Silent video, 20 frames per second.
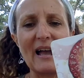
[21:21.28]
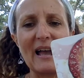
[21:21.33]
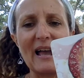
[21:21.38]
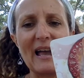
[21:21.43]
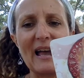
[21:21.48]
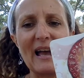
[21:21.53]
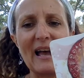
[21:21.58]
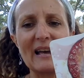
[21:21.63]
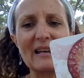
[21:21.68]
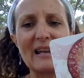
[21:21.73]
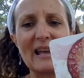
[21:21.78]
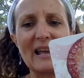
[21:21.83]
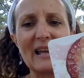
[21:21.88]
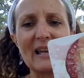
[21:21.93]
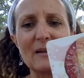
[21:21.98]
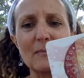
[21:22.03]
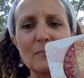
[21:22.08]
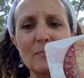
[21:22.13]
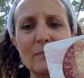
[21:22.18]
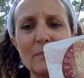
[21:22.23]
had
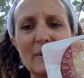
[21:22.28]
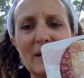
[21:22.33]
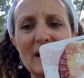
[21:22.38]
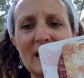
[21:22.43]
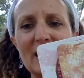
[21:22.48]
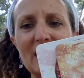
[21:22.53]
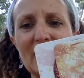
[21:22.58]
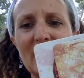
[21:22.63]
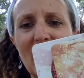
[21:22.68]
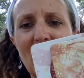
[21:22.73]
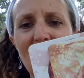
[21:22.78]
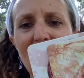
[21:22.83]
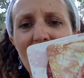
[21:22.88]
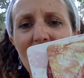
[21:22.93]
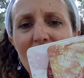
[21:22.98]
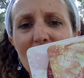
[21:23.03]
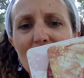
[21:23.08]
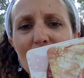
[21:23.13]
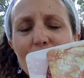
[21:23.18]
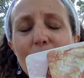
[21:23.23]
a big
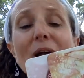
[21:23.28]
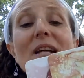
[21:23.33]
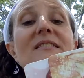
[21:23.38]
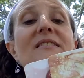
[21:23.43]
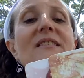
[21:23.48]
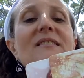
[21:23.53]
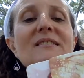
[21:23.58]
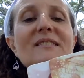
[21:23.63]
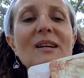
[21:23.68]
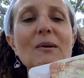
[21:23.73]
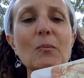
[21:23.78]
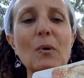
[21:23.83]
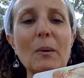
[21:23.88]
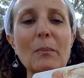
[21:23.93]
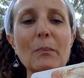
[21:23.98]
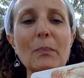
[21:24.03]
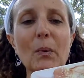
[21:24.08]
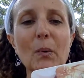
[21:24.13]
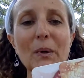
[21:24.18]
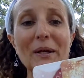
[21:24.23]
presence at one
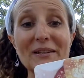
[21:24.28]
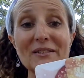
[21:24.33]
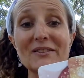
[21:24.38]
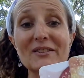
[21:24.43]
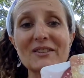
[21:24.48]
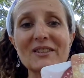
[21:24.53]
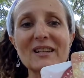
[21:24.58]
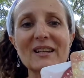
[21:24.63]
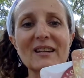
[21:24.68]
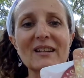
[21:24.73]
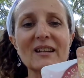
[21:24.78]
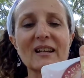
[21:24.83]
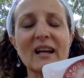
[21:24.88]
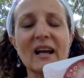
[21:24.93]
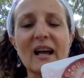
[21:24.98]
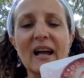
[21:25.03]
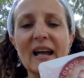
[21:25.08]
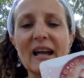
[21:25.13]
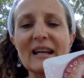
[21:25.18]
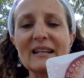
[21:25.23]
point.
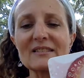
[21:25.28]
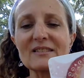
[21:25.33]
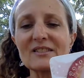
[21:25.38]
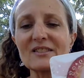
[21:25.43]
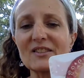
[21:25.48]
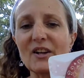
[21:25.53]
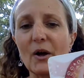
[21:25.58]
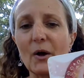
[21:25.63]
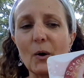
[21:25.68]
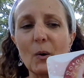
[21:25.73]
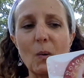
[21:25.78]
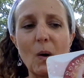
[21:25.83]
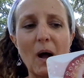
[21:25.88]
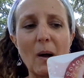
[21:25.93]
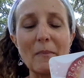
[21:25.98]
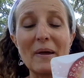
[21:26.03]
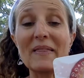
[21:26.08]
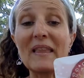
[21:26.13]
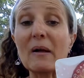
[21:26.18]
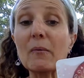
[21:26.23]
And so,
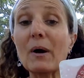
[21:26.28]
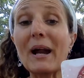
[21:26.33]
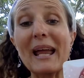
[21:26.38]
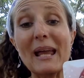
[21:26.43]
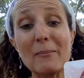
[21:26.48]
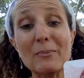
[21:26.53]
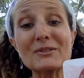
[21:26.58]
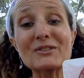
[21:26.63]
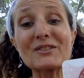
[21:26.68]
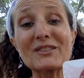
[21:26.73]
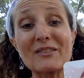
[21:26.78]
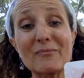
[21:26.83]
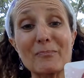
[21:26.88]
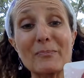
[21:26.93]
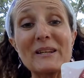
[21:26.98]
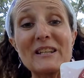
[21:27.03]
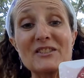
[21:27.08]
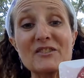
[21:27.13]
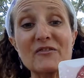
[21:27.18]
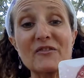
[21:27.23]
and they were able to live
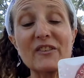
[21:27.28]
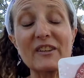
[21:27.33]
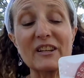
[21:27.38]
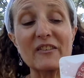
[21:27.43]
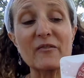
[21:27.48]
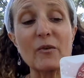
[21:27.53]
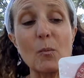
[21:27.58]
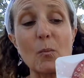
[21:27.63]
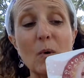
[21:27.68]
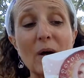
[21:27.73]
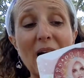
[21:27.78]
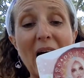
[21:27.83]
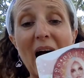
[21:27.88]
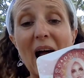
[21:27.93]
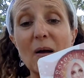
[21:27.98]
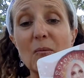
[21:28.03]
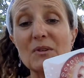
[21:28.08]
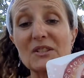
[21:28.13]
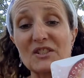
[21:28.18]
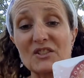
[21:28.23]
peacefully from what
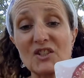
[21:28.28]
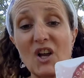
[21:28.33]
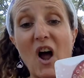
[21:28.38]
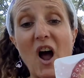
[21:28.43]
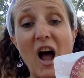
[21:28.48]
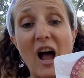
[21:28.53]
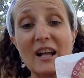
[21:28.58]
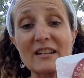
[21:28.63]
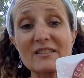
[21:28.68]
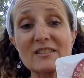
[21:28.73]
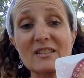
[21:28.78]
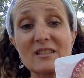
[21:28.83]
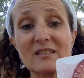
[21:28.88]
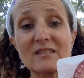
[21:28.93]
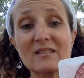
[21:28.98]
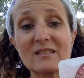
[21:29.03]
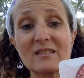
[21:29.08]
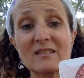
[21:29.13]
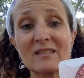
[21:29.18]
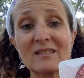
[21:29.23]
I was taught.
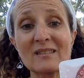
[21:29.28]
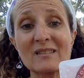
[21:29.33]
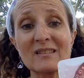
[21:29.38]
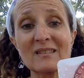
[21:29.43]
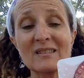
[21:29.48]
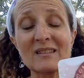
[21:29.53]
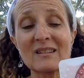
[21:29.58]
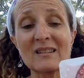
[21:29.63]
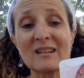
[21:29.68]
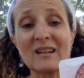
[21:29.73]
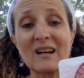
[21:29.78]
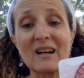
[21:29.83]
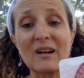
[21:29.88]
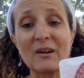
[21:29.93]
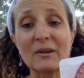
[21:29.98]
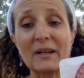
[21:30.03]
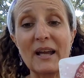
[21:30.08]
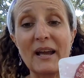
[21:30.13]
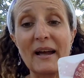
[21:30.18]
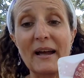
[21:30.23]

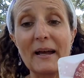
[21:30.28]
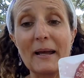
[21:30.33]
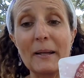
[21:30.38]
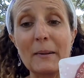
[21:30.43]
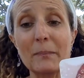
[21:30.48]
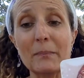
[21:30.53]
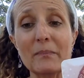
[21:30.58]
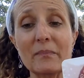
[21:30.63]
Okay?